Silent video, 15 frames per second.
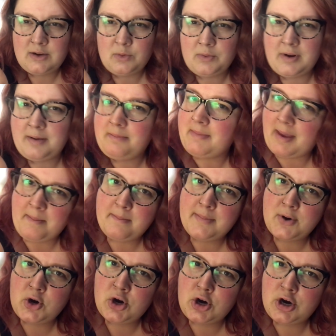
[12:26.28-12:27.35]

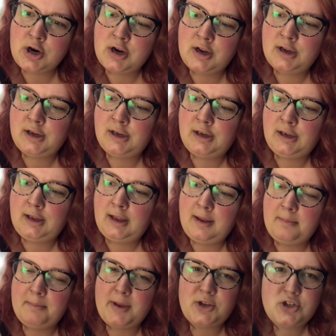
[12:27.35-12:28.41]
remember
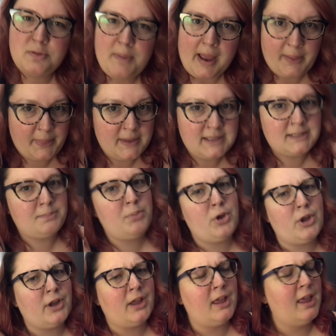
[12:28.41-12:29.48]
much about this
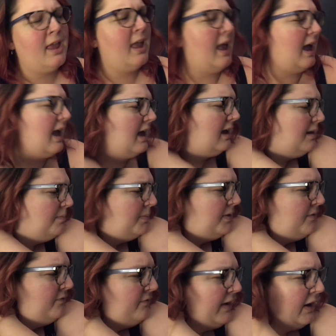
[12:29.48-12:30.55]
book um,
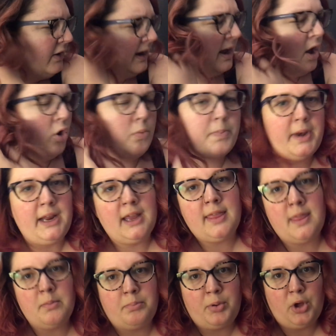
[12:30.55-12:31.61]
the very opening
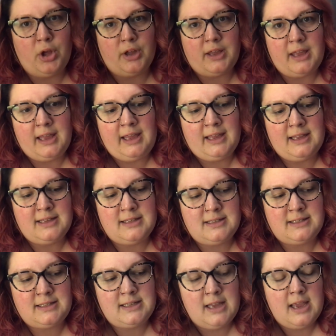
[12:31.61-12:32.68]
of the book
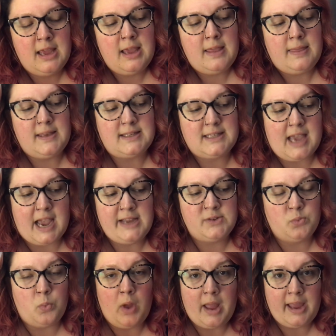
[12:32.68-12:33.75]
is this guy's
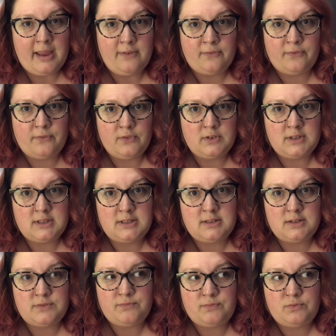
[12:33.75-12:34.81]
wife
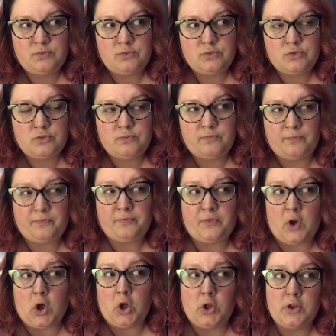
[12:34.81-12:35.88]

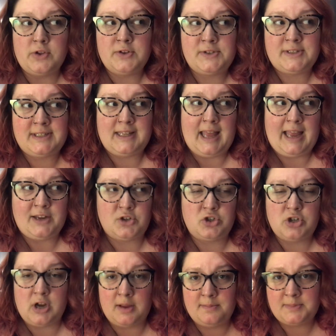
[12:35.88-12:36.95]
falls slash
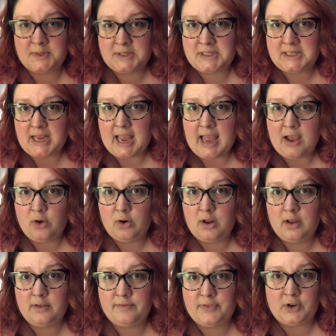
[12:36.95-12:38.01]
jumps out
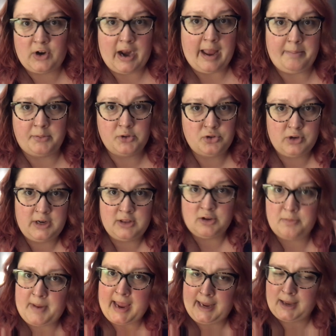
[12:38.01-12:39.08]
of their apple tree in
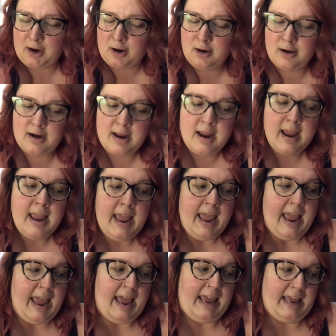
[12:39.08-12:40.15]
their backyard
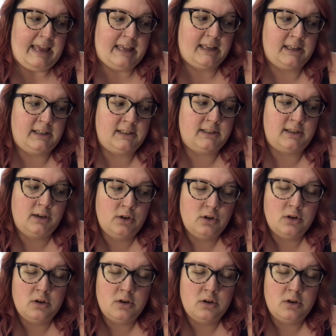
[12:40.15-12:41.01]
and